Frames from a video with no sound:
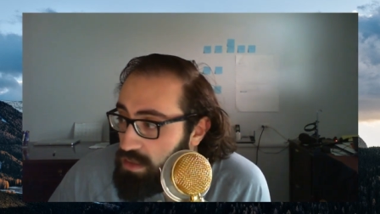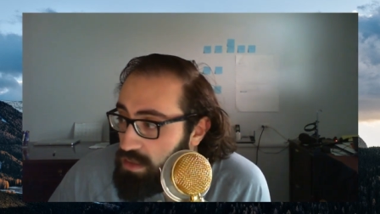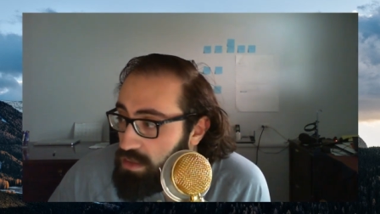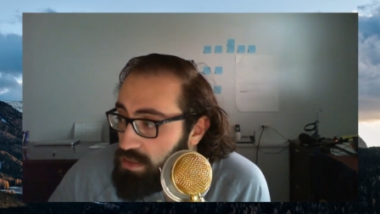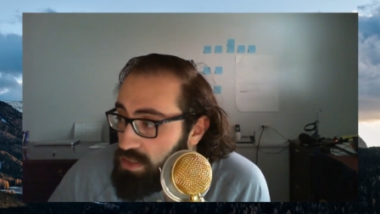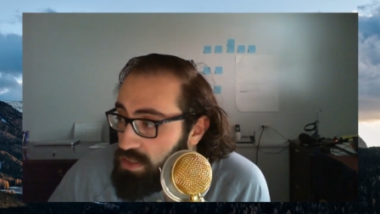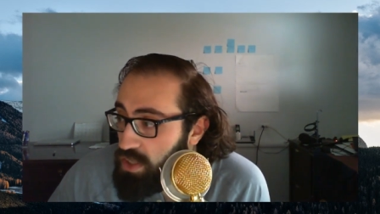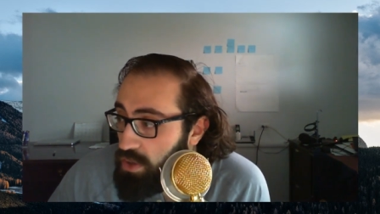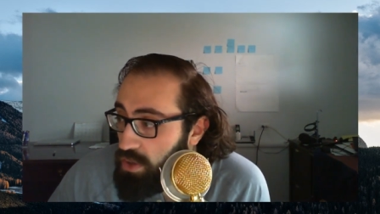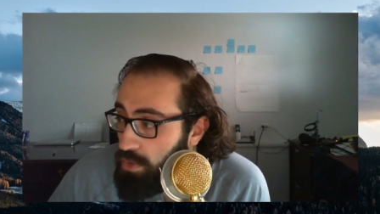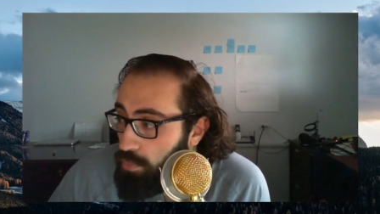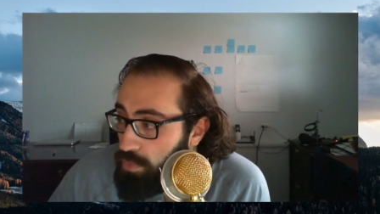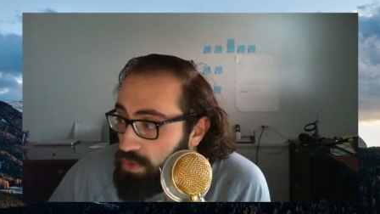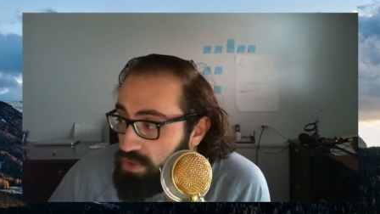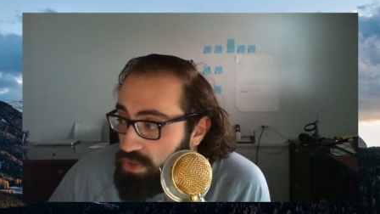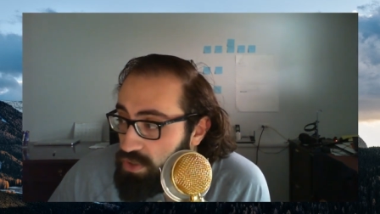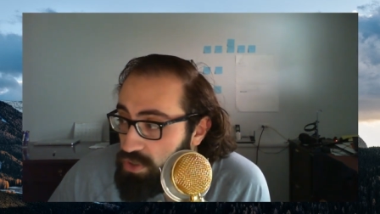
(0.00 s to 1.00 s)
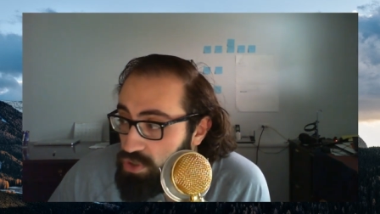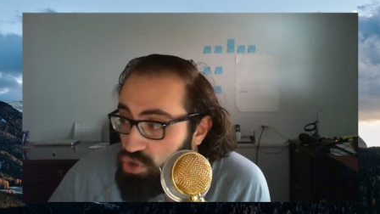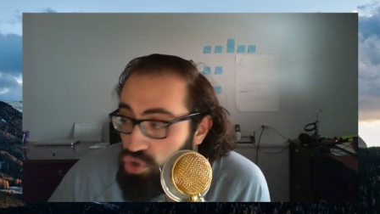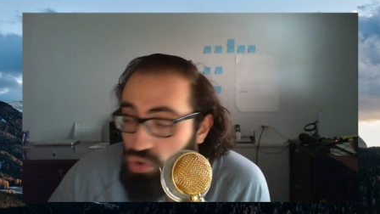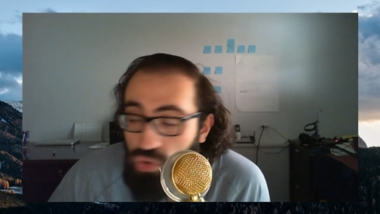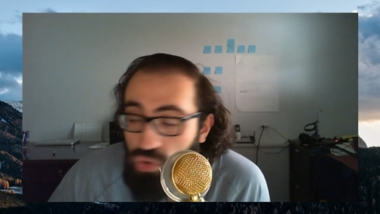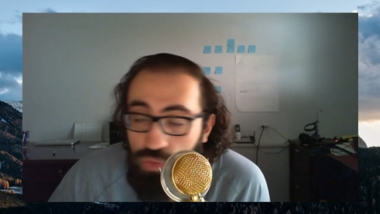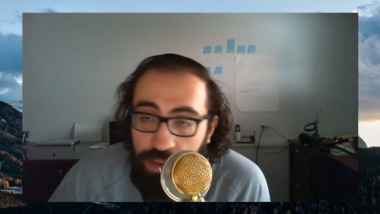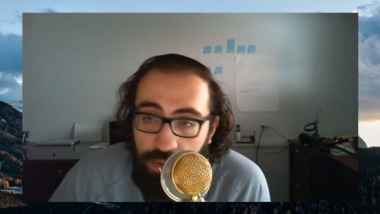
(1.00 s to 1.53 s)
So those are your
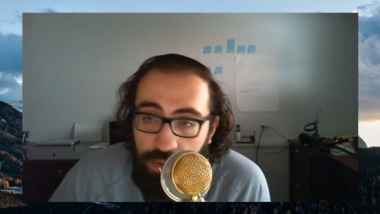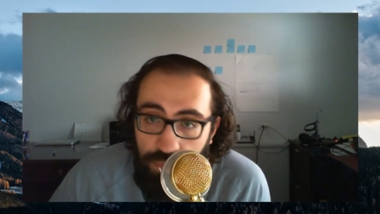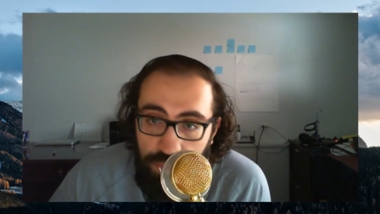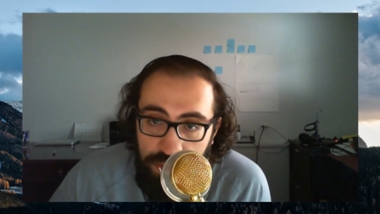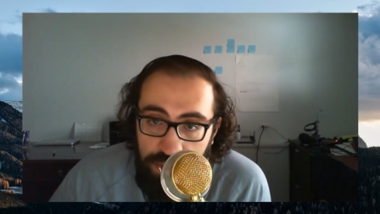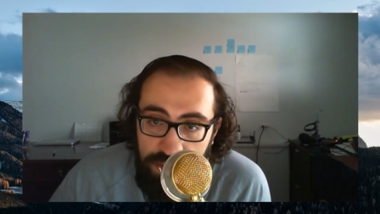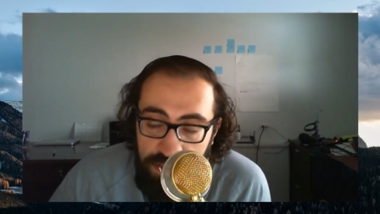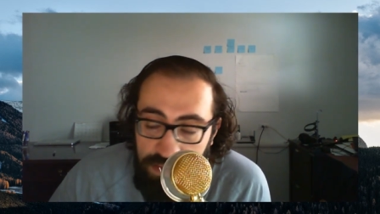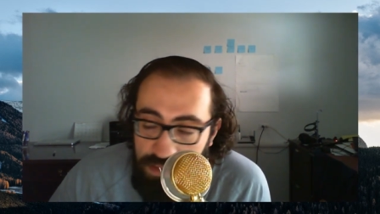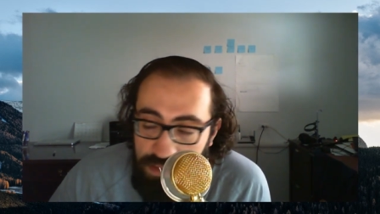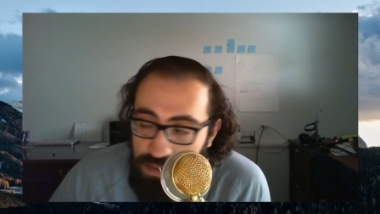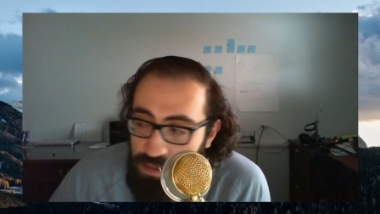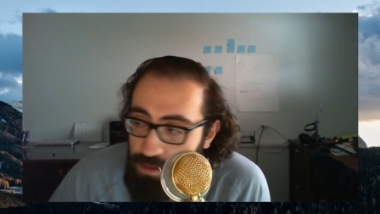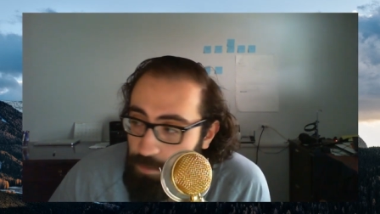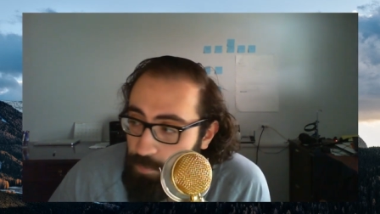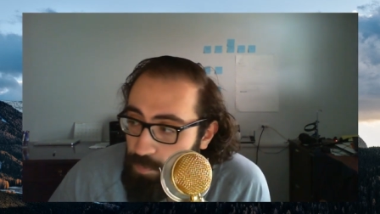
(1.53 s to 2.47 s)
two main reasons